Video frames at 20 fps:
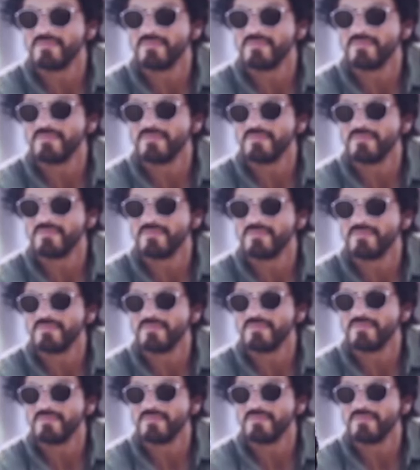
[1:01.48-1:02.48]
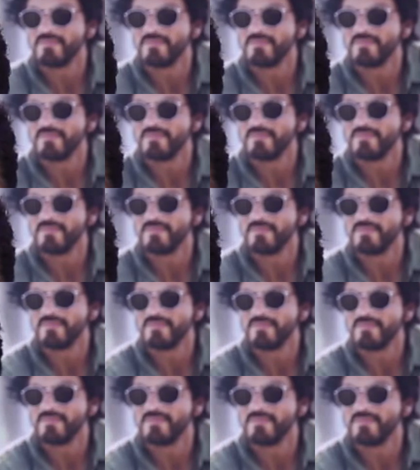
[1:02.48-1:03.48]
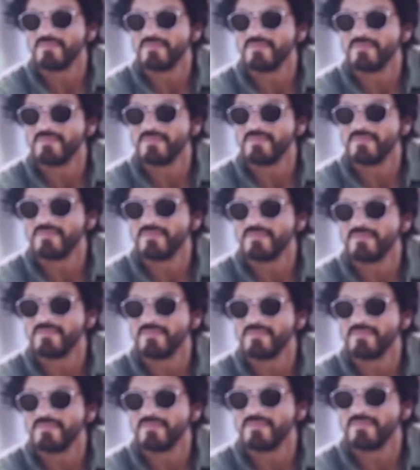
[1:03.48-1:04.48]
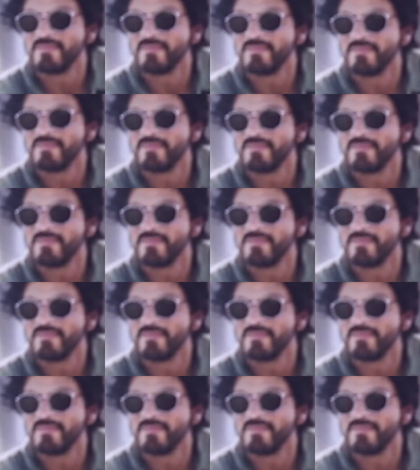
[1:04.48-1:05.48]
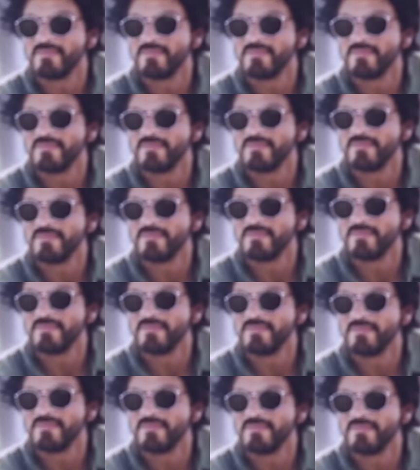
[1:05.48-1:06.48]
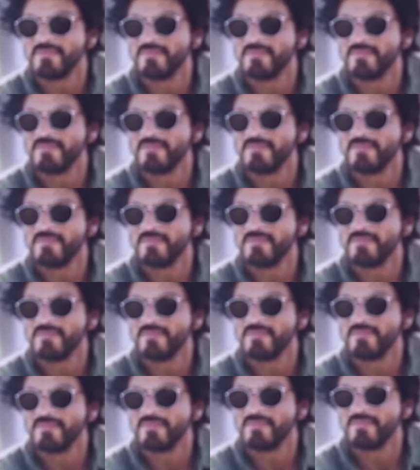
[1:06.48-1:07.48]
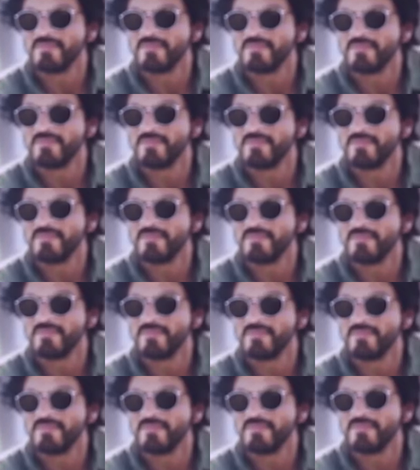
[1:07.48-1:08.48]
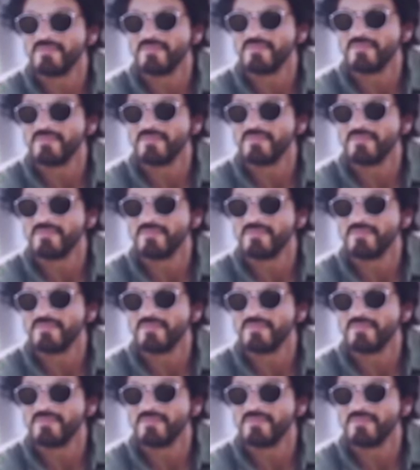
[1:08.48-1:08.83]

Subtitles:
[no speech]